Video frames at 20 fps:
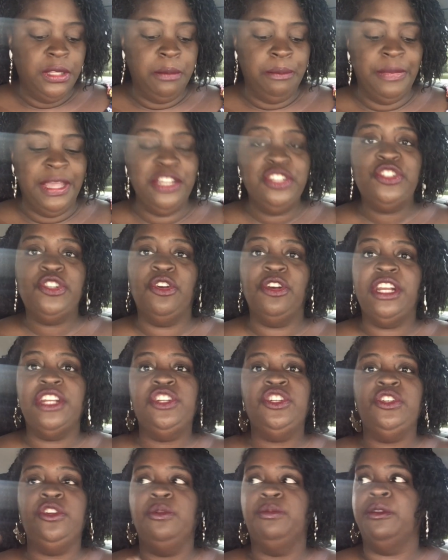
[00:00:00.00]
make sure
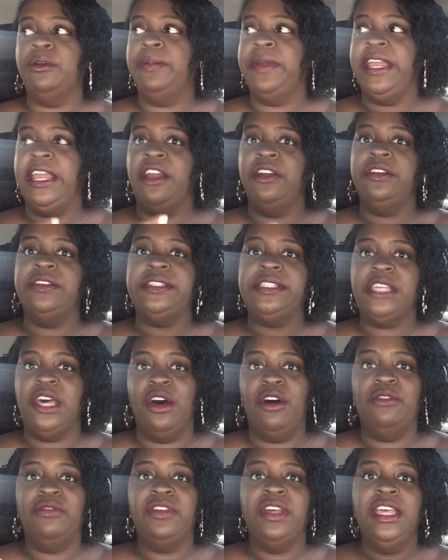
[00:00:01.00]
that you prepare
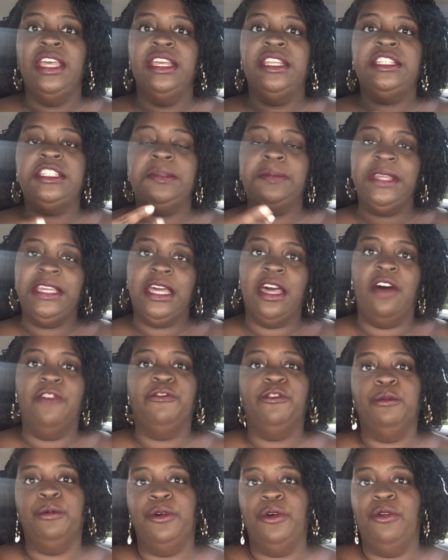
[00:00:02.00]
yourself to be
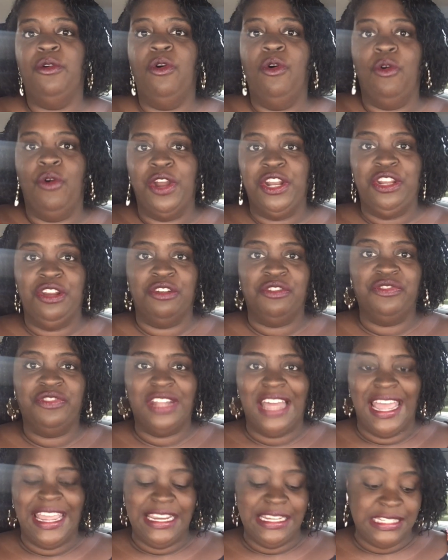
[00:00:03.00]
comfortable on your
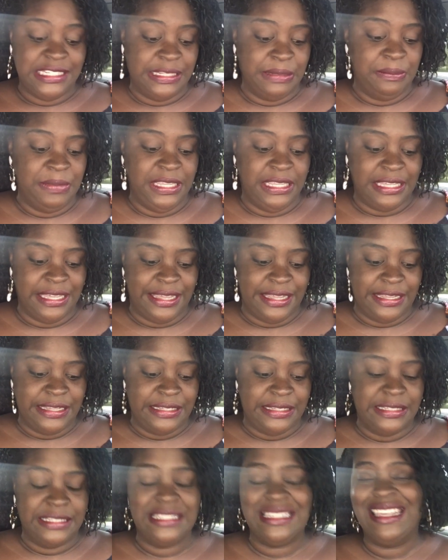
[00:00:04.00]
flights,
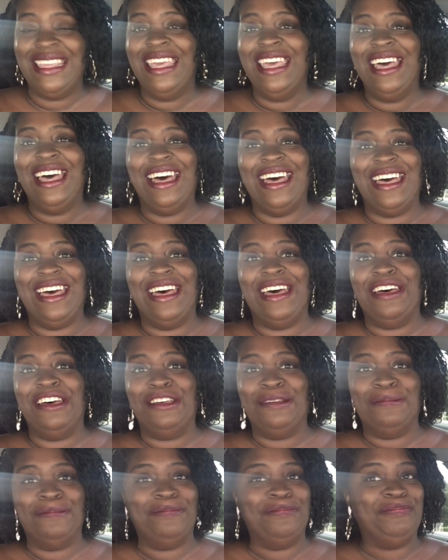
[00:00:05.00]
because
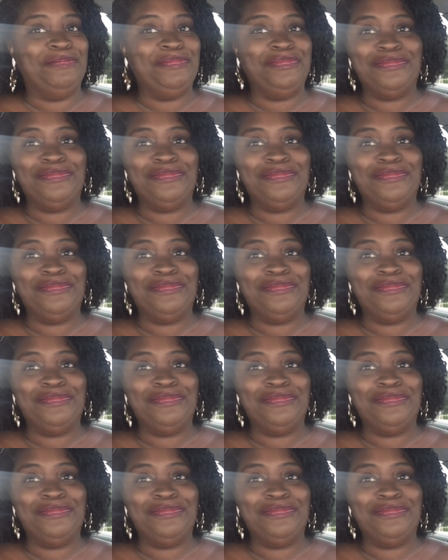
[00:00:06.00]
um,